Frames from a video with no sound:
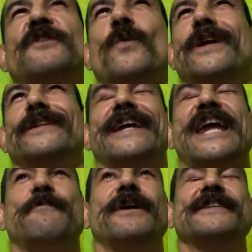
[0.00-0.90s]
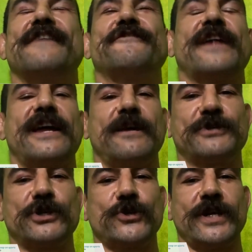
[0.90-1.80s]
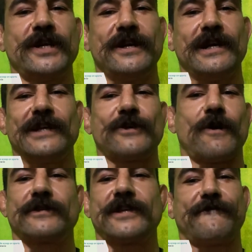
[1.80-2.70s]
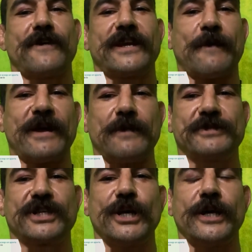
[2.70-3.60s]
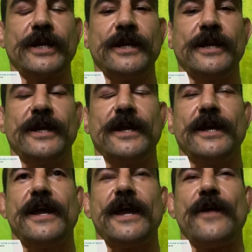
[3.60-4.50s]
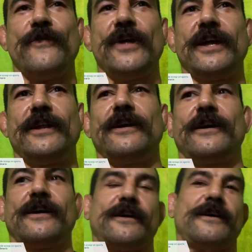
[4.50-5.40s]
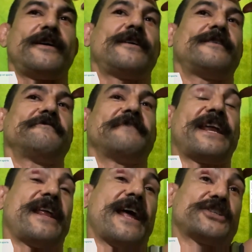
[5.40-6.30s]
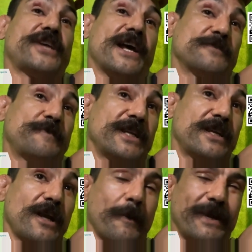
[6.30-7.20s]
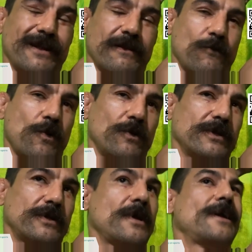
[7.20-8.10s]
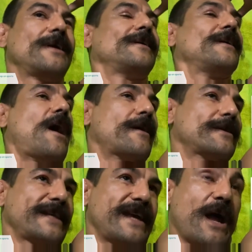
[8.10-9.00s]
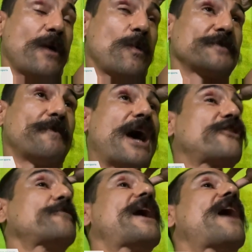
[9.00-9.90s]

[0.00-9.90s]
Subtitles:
when, like, 8 months after that hip surgery. So I was like, fuck yeah, my hip's good. And then and it actually has been good. I mean, well, honestly, it was bothering me